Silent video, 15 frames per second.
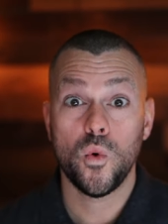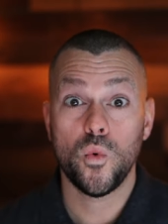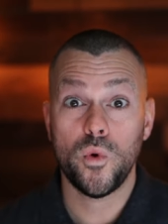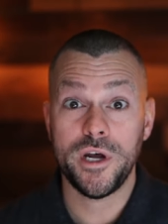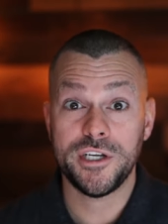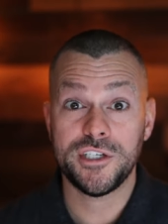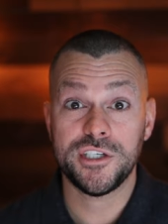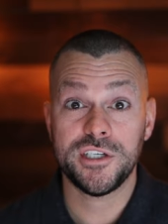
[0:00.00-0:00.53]

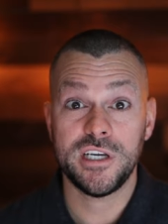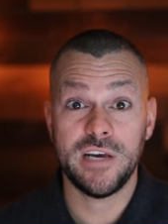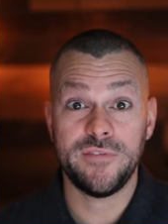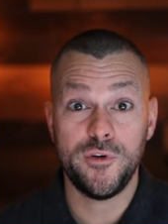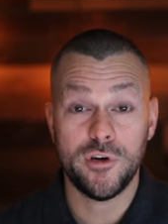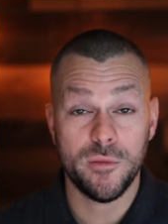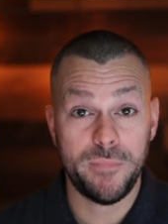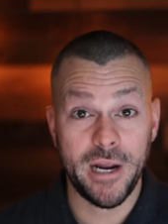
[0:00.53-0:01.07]
which
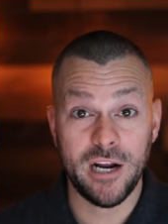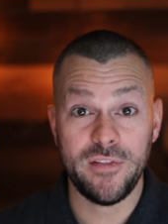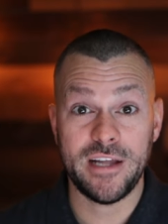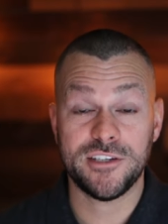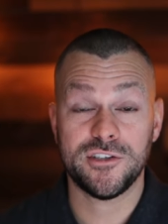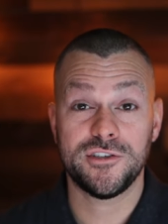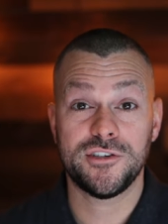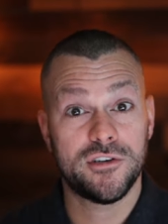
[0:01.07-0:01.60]
if you compare
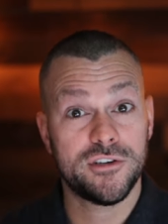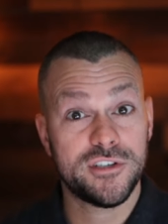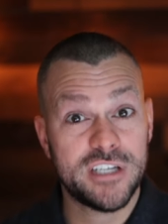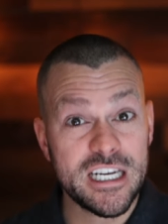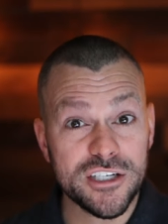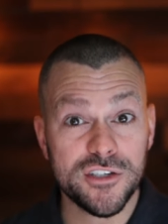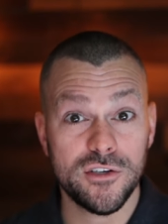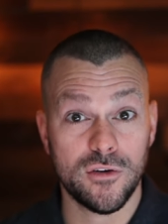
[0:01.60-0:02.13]
that to
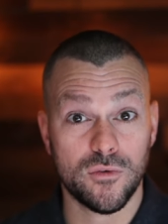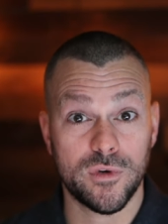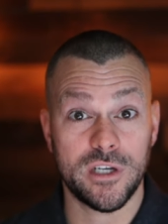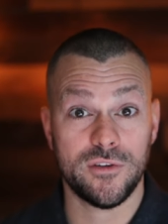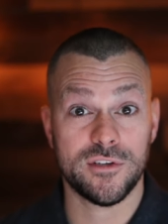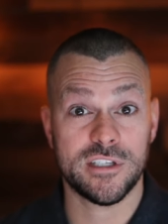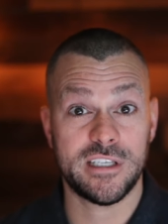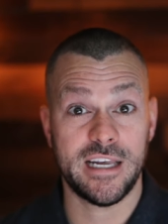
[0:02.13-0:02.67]
traditional
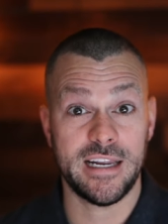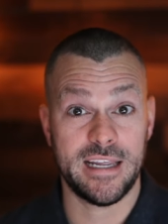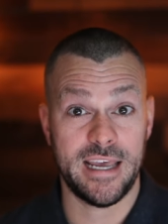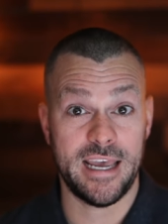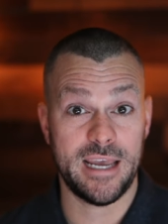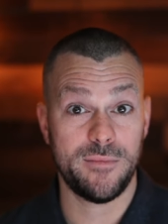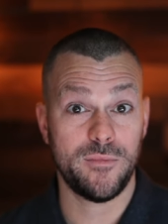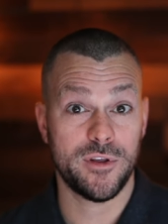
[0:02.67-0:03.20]
real estate
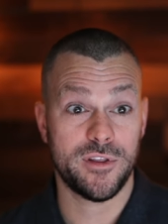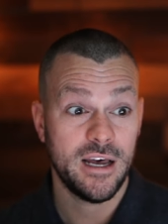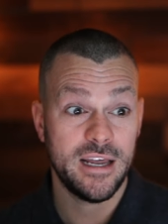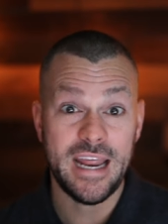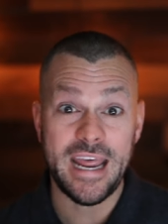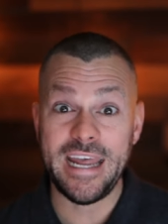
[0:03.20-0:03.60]
game with an